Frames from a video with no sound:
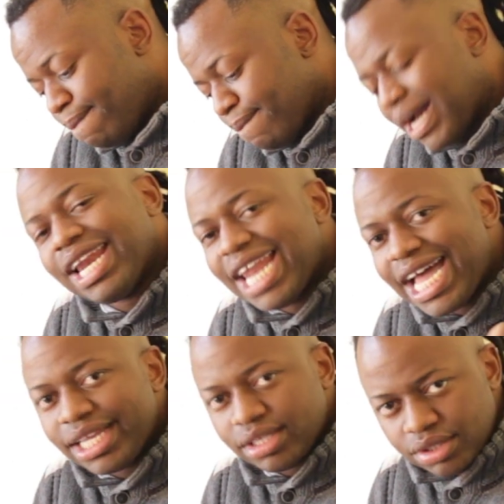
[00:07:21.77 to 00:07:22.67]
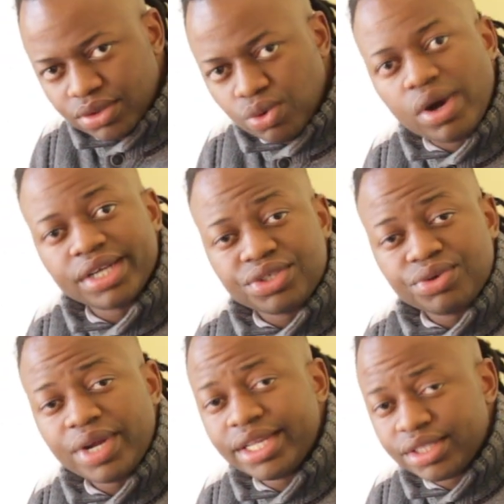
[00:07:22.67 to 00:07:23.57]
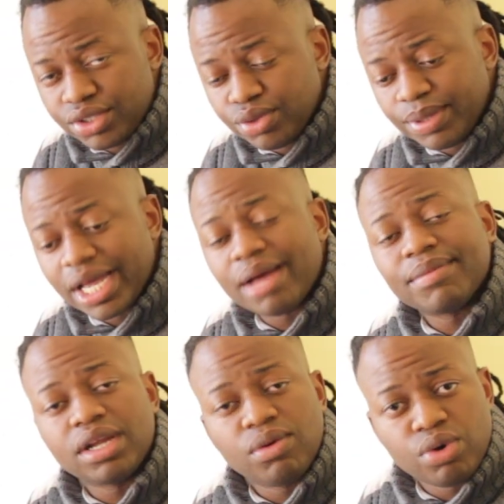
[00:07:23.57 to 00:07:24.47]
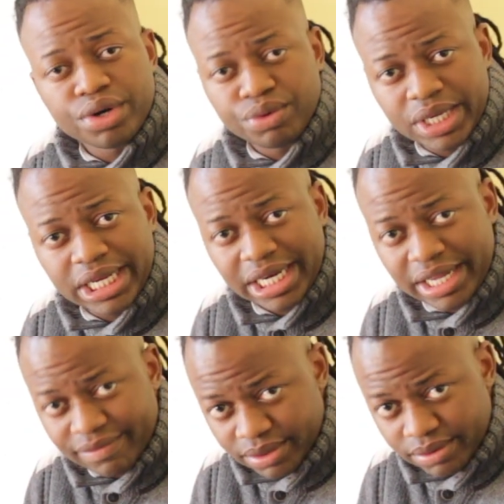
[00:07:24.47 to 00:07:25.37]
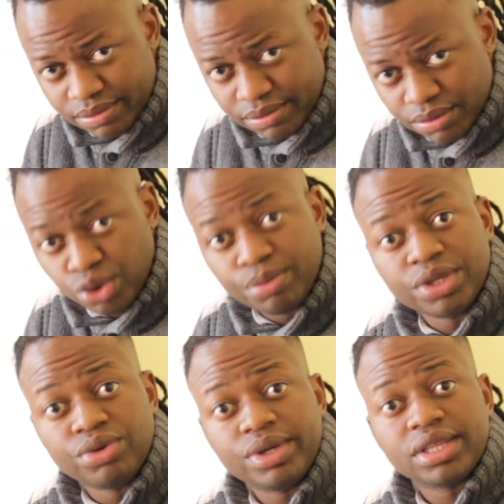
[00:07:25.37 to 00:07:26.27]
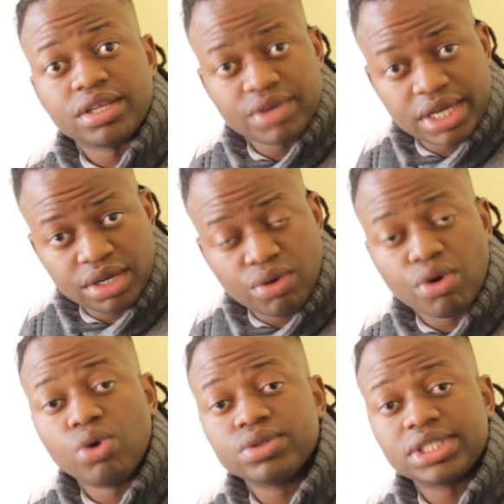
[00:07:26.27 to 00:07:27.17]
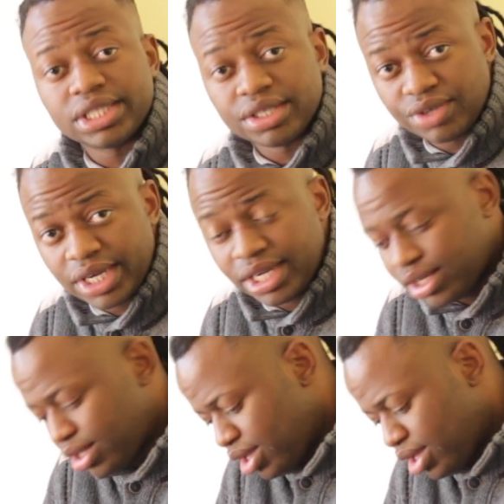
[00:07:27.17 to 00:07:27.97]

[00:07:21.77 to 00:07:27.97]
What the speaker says: clients who are trained to become an award-winning level. We will be doing the training or hosting the training,